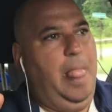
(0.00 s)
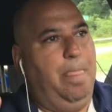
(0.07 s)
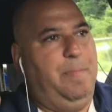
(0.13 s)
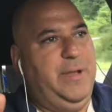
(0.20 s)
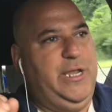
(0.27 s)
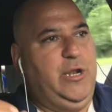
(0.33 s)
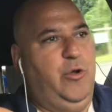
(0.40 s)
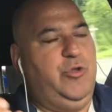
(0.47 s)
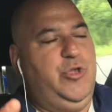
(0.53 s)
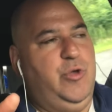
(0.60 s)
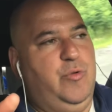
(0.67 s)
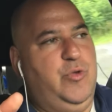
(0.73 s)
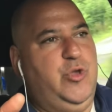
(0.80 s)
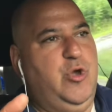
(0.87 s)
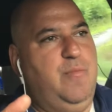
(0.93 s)
But you know,
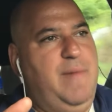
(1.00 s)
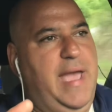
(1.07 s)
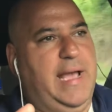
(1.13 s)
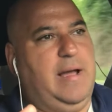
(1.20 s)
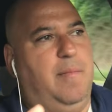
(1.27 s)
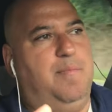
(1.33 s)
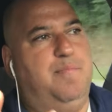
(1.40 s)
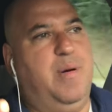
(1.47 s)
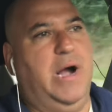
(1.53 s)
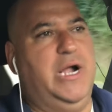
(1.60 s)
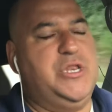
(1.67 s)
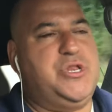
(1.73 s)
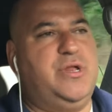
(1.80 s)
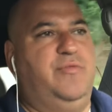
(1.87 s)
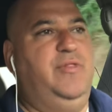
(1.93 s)
you make a
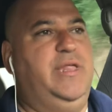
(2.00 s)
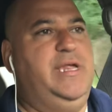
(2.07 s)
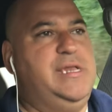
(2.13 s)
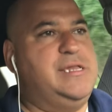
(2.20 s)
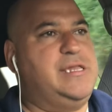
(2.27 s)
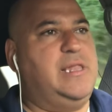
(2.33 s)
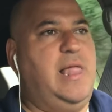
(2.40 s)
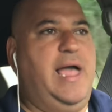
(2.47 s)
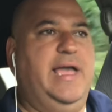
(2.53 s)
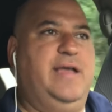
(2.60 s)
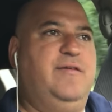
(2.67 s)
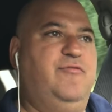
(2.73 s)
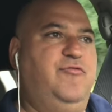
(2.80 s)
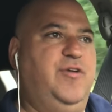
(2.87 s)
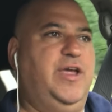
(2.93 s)
bunch of these like
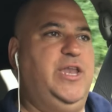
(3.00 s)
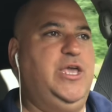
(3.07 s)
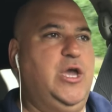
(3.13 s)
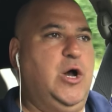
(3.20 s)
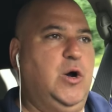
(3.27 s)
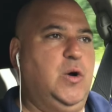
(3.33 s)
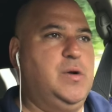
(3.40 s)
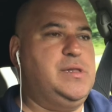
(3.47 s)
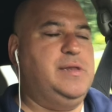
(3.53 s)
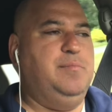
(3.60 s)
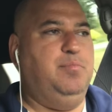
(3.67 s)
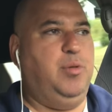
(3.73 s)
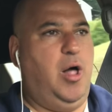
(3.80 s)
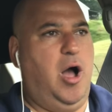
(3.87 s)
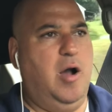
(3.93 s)
videos
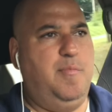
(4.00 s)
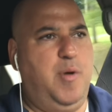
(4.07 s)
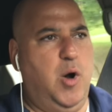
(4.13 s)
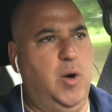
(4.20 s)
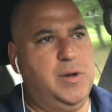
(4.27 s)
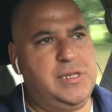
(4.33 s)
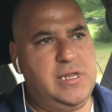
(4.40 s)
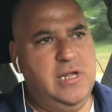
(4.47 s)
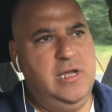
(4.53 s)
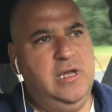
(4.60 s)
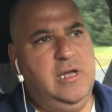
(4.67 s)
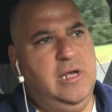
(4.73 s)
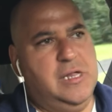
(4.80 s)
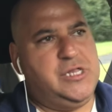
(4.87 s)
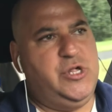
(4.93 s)
and blog posts,
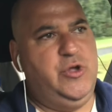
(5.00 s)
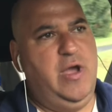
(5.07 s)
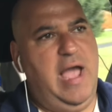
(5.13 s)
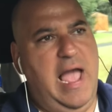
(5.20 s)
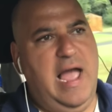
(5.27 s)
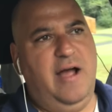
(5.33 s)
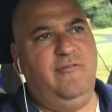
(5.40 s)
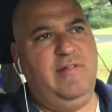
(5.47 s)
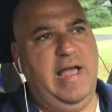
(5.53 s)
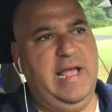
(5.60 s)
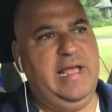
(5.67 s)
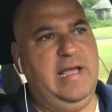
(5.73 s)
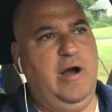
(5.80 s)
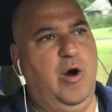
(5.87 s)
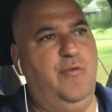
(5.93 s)
so you have
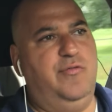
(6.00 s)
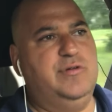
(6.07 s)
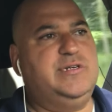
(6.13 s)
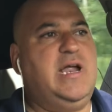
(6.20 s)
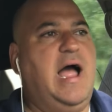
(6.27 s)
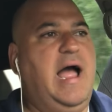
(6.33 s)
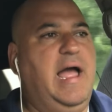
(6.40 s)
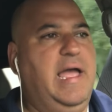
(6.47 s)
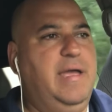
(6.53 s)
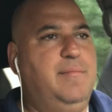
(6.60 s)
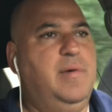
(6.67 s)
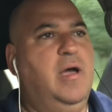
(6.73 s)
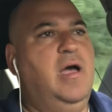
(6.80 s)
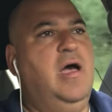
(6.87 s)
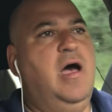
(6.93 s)
like over
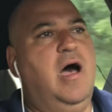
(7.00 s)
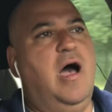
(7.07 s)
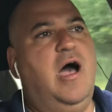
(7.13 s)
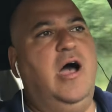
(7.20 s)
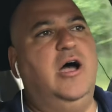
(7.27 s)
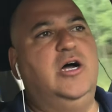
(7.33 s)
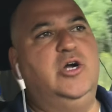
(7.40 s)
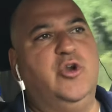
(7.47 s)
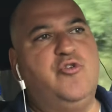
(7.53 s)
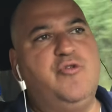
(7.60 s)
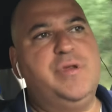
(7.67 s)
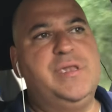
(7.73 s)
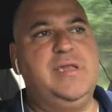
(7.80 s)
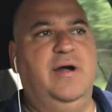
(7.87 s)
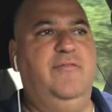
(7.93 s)
time
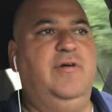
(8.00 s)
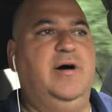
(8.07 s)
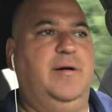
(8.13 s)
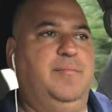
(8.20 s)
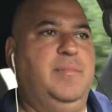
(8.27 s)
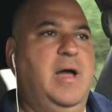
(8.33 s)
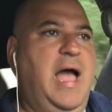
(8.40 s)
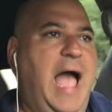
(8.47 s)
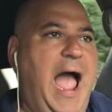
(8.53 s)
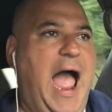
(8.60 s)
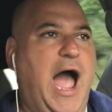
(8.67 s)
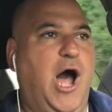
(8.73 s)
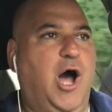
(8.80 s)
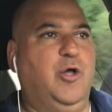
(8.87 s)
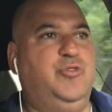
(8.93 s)
hundreds of them
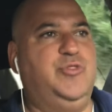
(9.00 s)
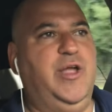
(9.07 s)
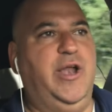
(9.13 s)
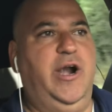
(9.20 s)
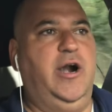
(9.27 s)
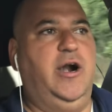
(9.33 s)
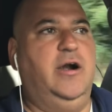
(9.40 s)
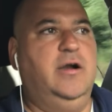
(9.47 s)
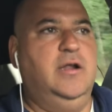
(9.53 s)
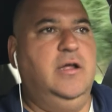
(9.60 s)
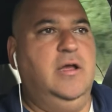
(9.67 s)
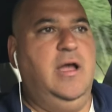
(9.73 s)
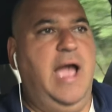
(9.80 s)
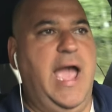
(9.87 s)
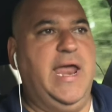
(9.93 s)
out there,
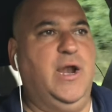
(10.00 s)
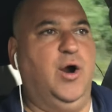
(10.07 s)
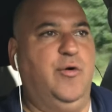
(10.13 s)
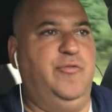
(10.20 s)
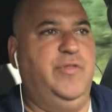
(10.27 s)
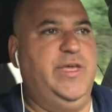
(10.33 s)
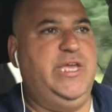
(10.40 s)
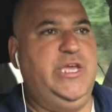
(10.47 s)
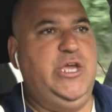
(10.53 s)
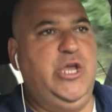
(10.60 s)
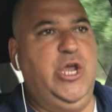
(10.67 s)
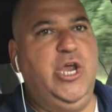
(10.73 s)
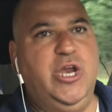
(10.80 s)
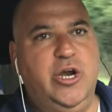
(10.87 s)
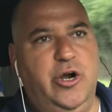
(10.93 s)
and over the
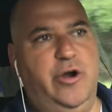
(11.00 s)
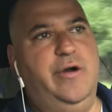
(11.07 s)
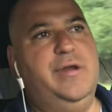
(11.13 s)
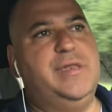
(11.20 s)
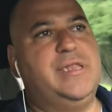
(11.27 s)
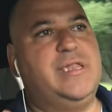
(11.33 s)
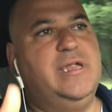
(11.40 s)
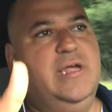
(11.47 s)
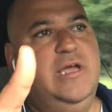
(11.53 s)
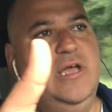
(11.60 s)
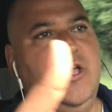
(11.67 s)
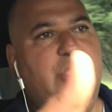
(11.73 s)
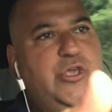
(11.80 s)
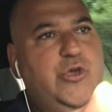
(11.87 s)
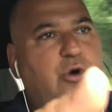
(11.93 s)
years
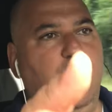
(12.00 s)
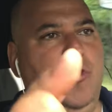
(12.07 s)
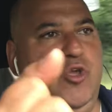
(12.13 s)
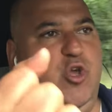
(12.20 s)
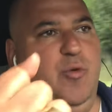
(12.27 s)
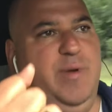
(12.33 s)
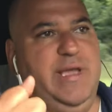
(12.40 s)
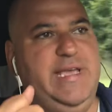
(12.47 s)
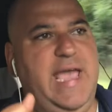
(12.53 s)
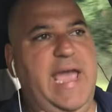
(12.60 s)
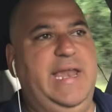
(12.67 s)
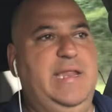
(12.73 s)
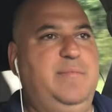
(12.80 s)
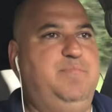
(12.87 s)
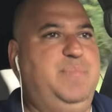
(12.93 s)
you'll be
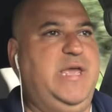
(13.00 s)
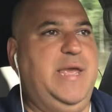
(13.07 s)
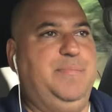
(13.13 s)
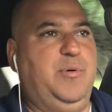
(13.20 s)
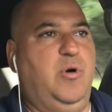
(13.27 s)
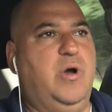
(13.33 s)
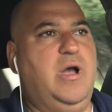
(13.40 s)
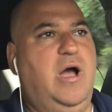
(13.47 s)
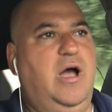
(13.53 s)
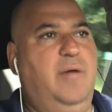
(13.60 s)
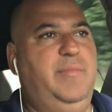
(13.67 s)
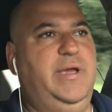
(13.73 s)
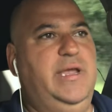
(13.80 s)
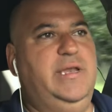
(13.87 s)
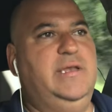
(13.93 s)
getting people
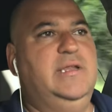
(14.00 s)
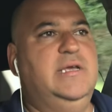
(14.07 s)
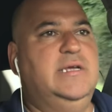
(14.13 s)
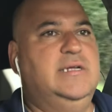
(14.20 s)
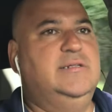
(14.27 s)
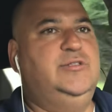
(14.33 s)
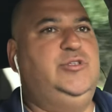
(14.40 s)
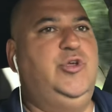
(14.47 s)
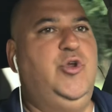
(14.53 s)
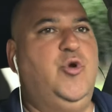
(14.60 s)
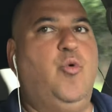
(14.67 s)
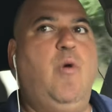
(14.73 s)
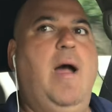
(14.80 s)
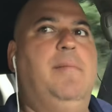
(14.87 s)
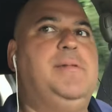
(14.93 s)
coming to
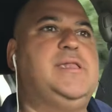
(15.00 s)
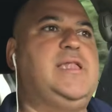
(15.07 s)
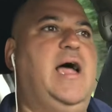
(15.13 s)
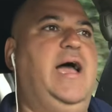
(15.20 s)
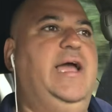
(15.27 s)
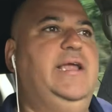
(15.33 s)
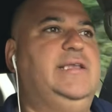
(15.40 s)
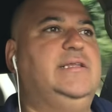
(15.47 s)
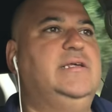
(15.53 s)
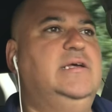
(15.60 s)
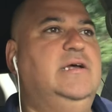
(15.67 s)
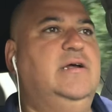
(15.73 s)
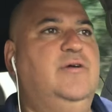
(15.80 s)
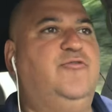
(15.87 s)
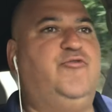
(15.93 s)
your website
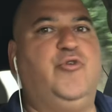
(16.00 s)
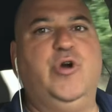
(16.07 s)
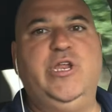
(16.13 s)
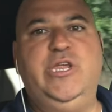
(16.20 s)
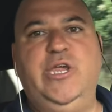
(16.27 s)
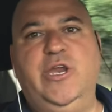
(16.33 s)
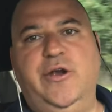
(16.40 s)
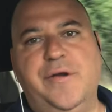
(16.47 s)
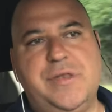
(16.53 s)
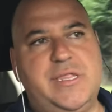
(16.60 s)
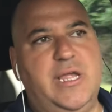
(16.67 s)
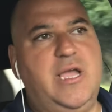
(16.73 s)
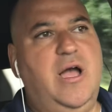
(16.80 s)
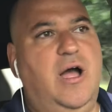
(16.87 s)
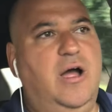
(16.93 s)
for years
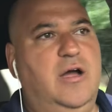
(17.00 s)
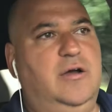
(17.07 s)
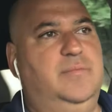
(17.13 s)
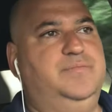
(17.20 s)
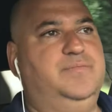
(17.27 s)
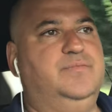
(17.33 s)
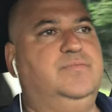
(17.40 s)
to come.